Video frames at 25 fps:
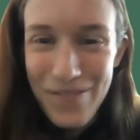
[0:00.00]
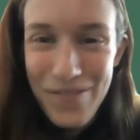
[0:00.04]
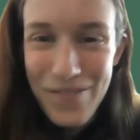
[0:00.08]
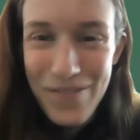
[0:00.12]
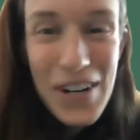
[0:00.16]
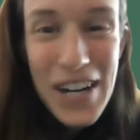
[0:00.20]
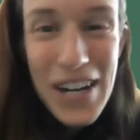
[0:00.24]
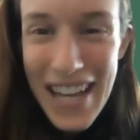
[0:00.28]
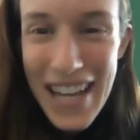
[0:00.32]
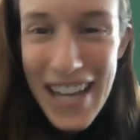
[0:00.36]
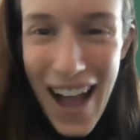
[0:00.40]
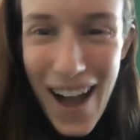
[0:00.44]

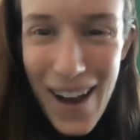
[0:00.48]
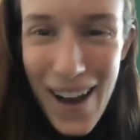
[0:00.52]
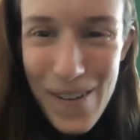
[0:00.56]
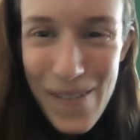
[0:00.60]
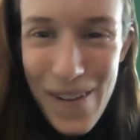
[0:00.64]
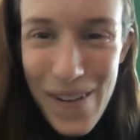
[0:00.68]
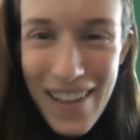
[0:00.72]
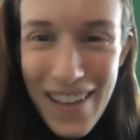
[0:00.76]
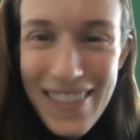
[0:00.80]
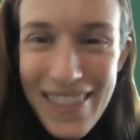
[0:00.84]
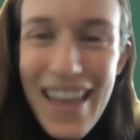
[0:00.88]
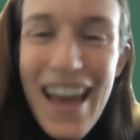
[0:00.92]
freak out
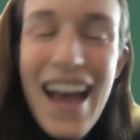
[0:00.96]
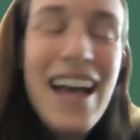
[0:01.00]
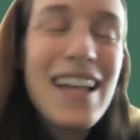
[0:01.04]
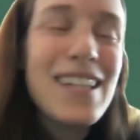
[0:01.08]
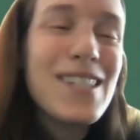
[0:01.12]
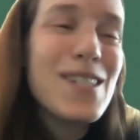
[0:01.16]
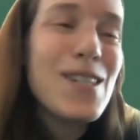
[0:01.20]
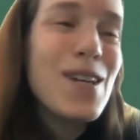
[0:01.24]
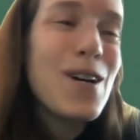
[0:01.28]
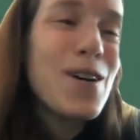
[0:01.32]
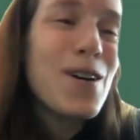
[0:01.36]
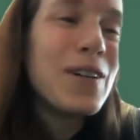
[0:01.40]
about that.
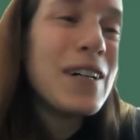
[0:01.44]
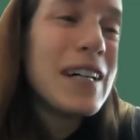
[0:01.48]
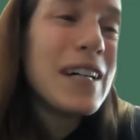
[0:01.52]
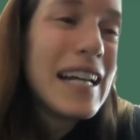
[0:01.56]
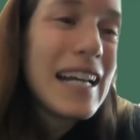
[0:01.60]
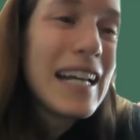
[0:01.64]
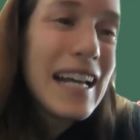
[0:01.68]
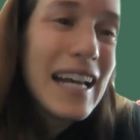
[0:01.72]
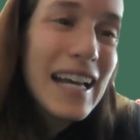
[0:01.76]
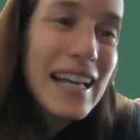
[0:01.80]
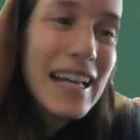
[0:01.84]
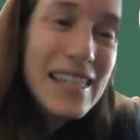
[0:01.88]
So
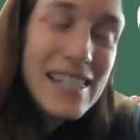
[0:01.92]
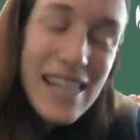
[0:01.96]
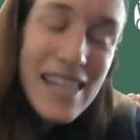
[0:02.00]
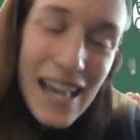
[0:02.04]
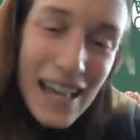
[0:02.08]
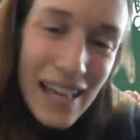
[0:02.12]
it